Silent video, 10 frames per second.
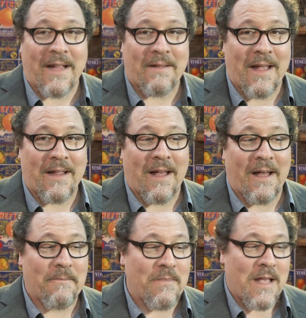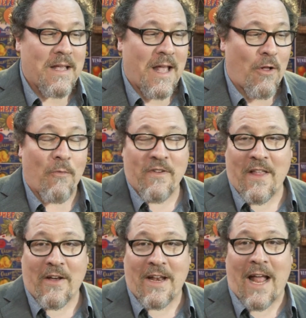and hopefully
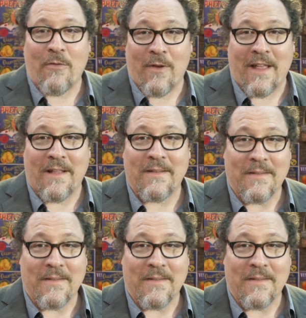they'll connect with it.